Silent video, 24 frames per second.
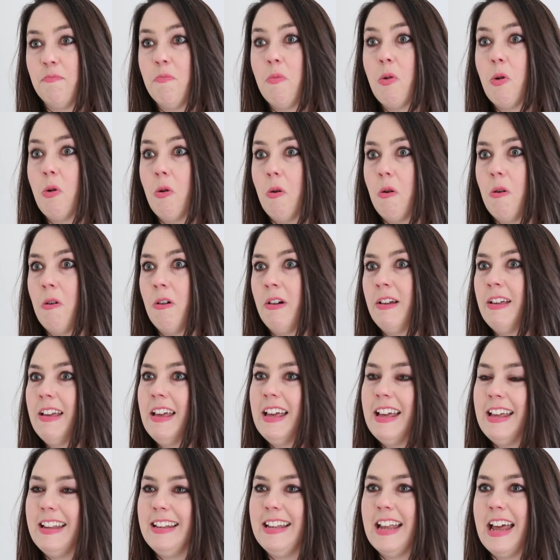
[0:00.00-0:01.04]
more
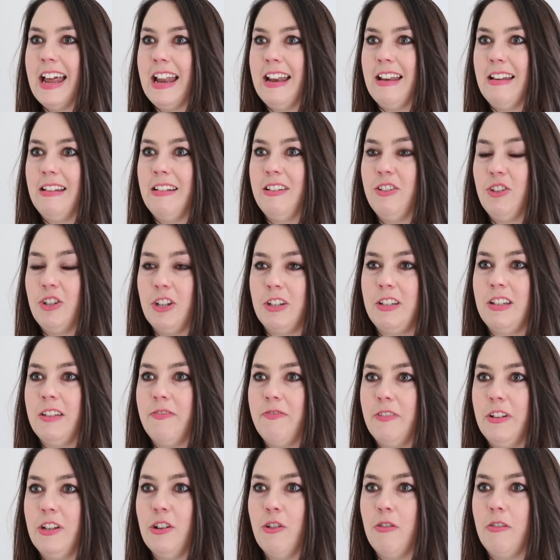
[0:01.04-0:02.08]
than just a
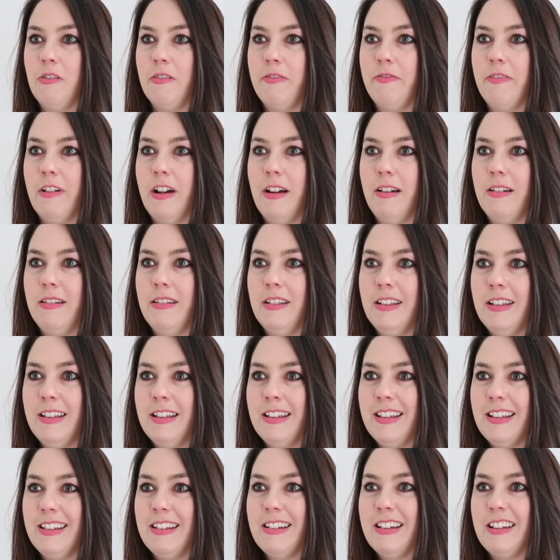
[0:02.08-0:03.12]
photographer.
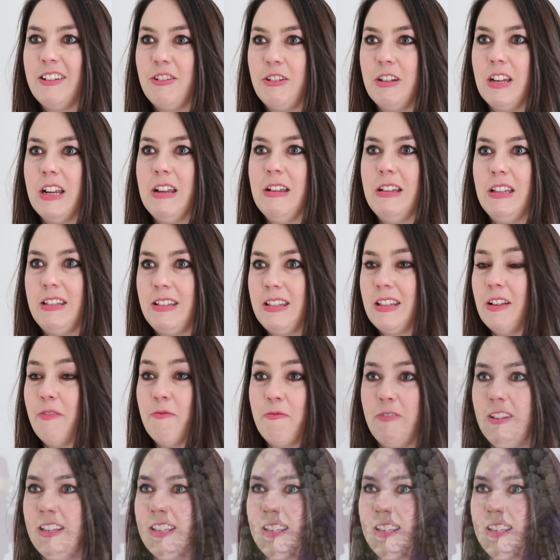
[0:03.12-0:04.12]
She's something